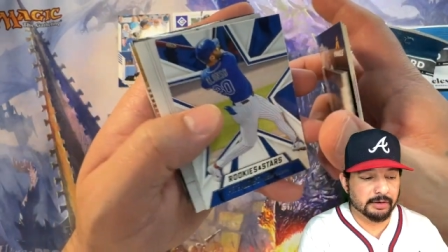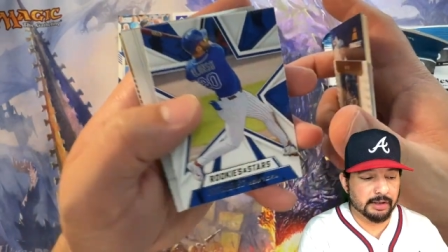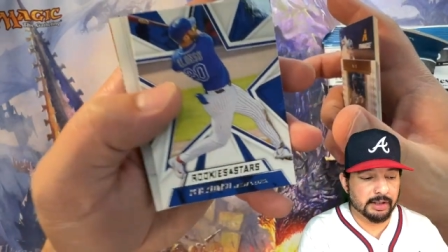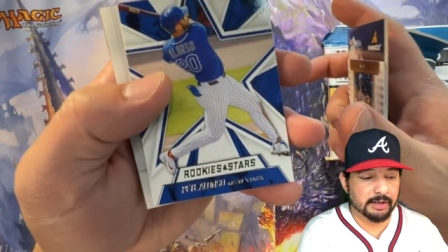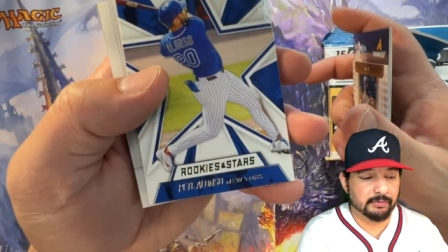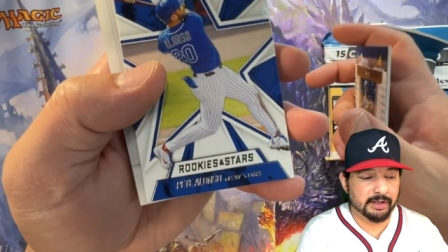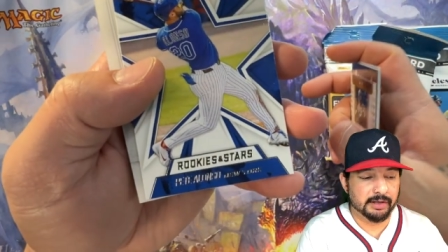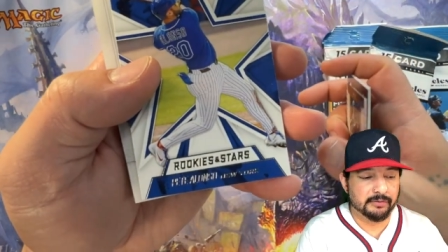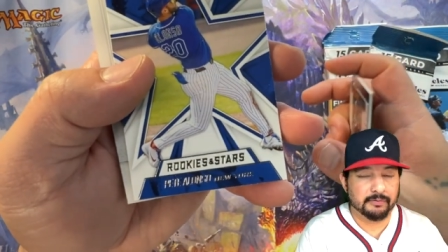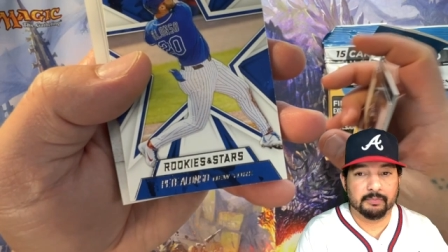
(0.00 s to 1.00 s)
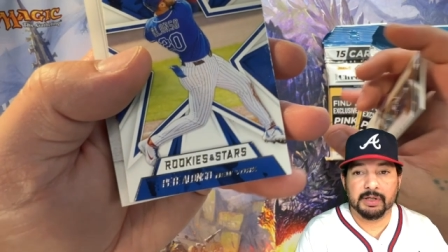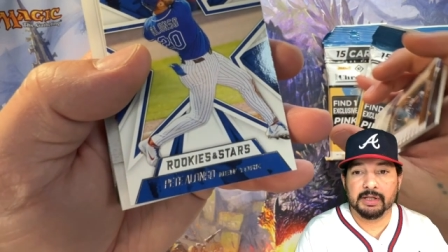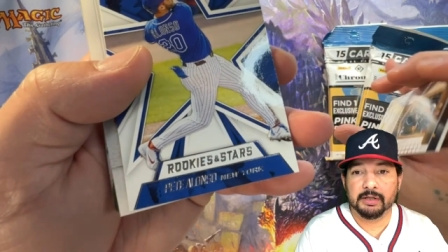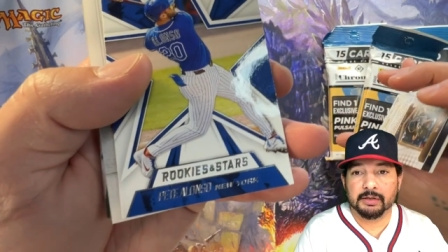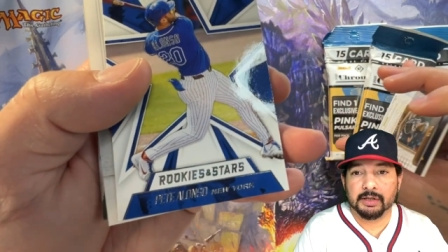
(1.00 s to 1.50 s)
And we have
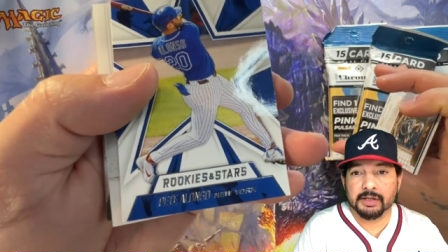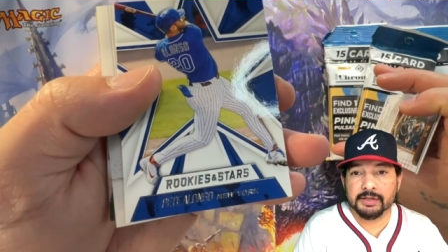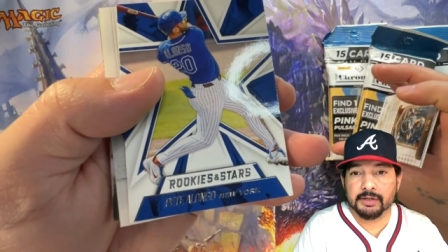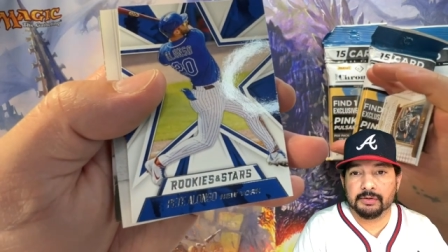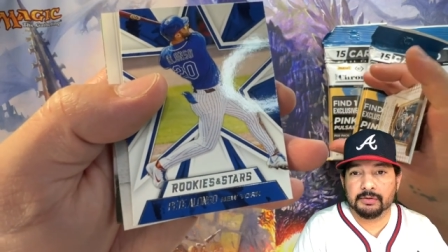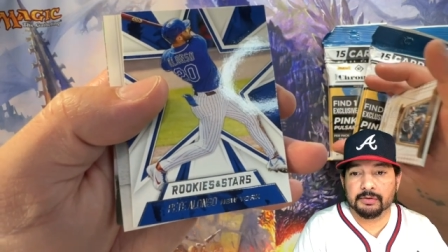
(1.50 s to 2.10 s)
Pete Alonso.